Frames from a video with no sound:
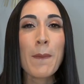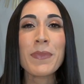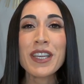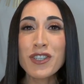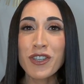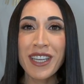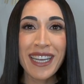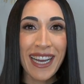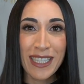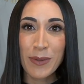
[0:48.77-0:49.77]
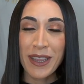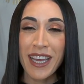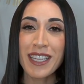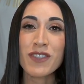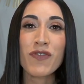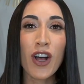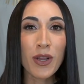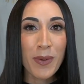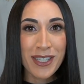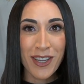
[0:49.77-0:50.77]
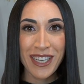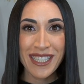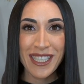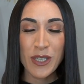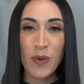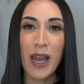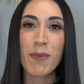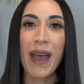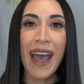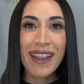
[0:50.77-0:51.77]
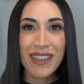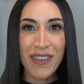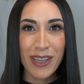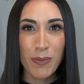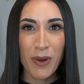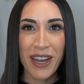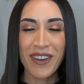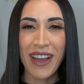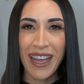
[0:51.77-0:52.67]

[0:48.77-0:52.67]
Be sure to connect with us, follow us on Instagram at Lovella Bridal,